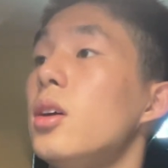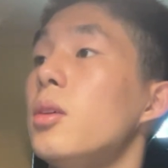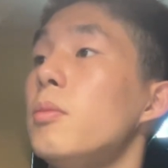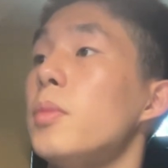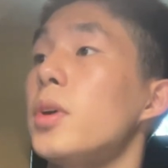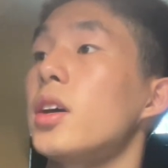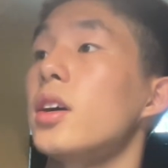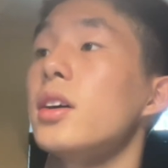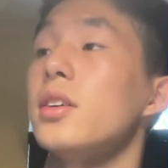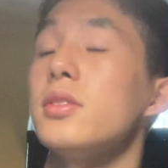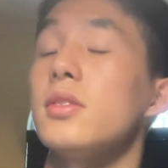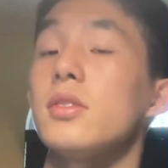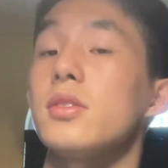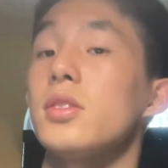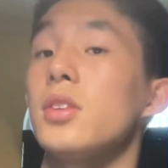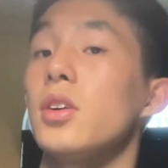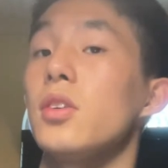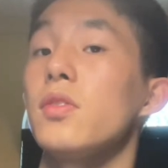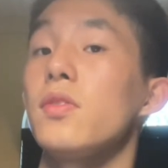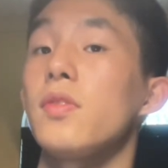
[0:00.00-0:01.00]
because there's
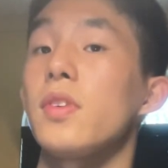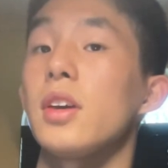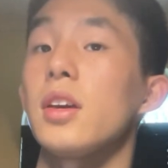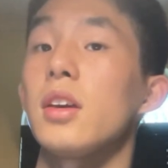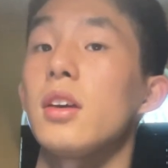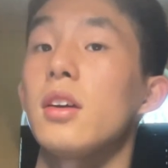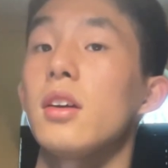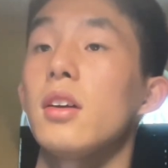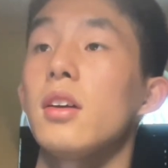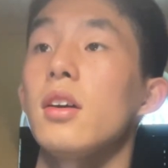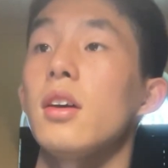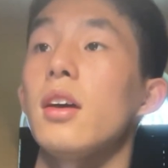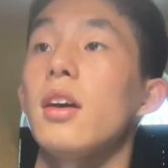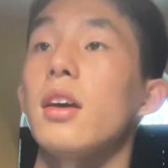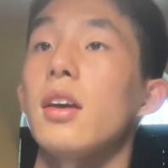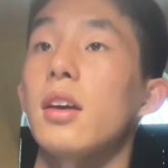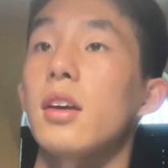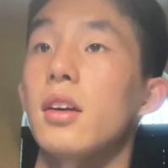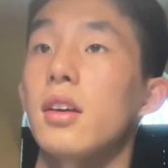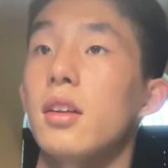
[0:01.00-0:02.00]
no fee,
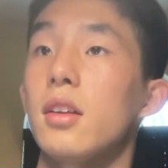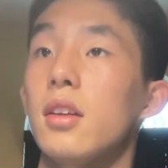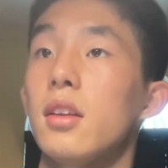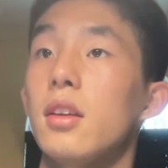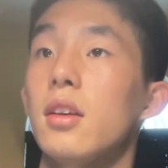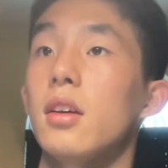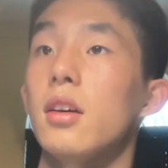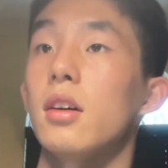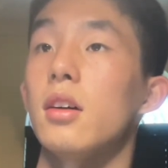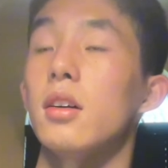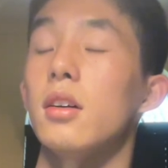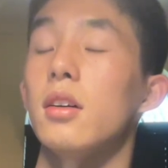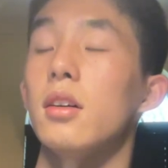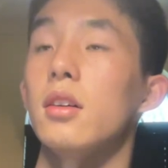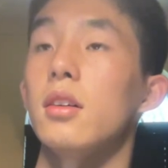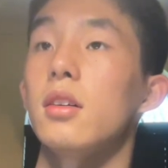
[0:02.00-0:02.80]
and uh,